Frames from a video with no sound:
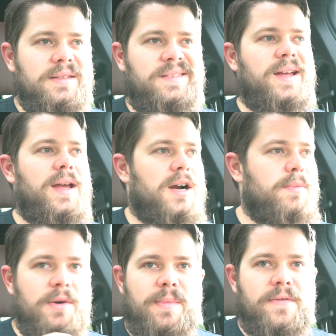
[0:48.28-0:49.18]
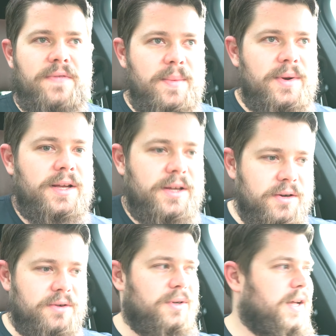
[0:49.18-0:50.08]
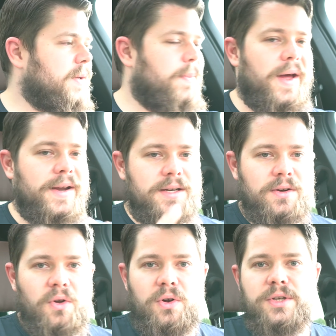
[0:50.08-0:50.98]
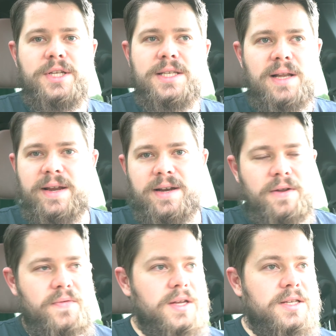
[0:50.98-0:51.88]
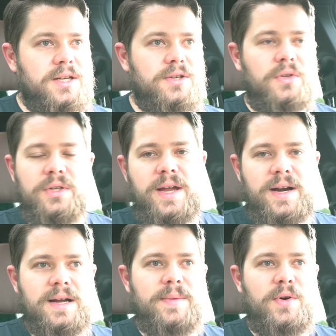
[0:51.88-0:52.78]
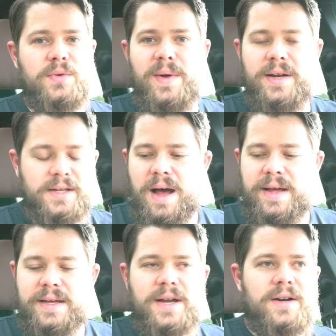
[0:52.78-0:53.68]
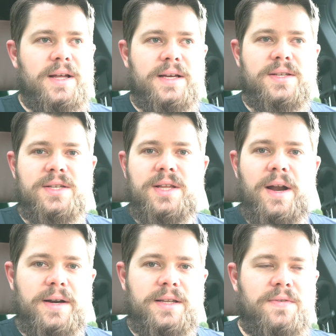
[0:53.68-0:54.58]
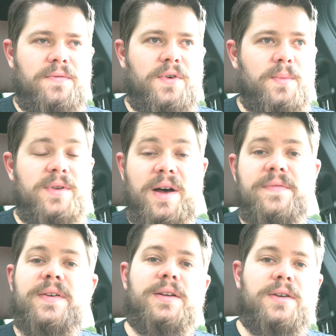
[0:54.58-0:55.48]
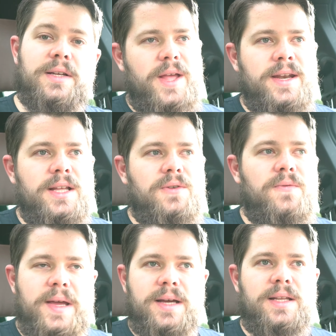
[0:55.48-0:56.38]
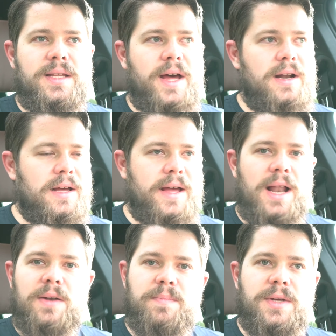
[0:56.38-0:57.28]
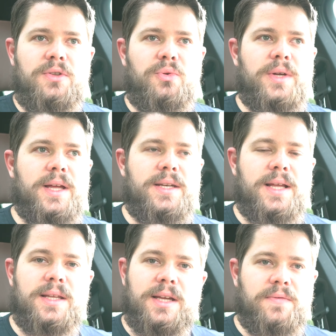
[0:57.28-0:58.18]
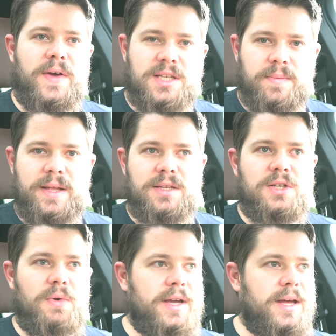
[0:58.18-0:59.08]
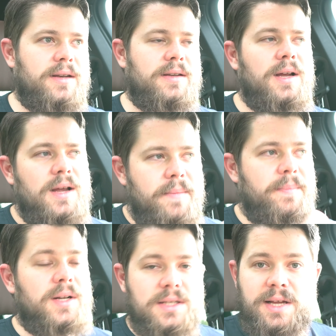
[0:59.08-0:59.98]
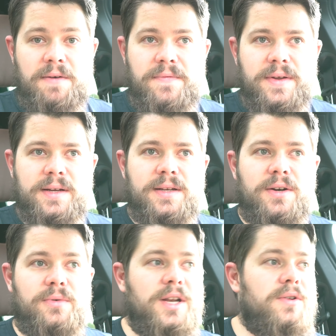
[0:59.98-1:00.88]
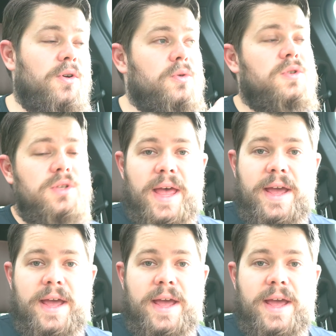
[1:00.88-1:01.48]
take care about my family, you know, like buy all these like nice things and don't care about money. I kind of like started from nothing, right? And that thing that kind of like helped me to get that investment so I can build something, you know, that those